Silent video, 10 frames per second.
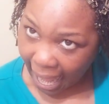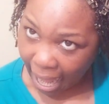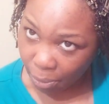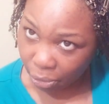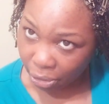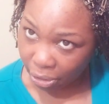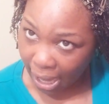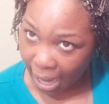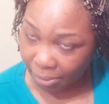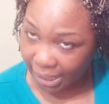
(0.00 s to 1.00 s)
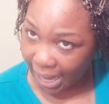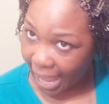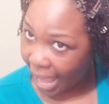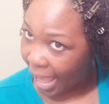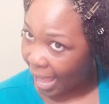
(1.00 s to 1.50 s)
hour and
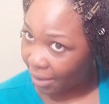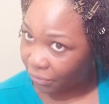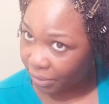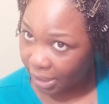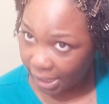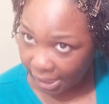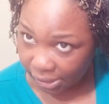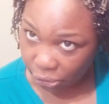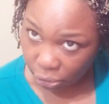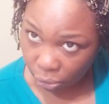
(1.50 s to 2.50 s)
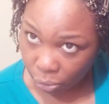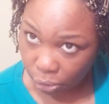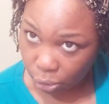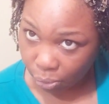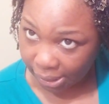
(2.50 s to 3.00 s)
a half
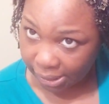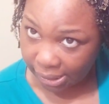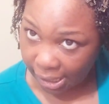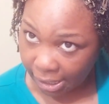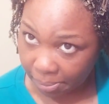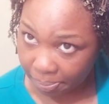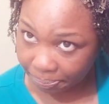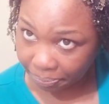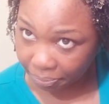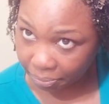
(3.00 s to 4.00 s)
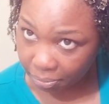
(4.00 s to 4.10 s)
to twist up